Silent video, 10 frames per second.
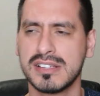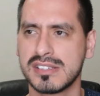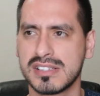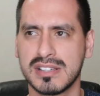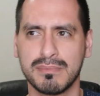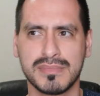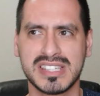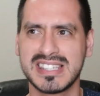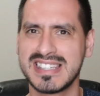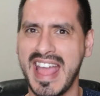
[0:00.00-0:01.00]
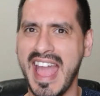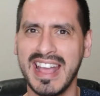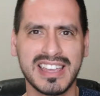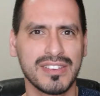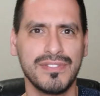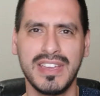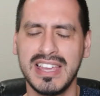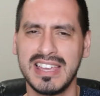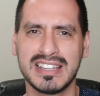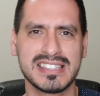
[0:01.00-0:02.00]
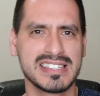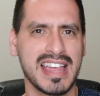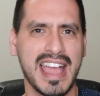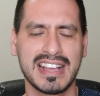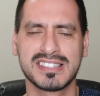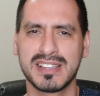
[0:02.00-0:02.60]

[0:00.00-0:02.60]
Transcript: some snack, vegan snack,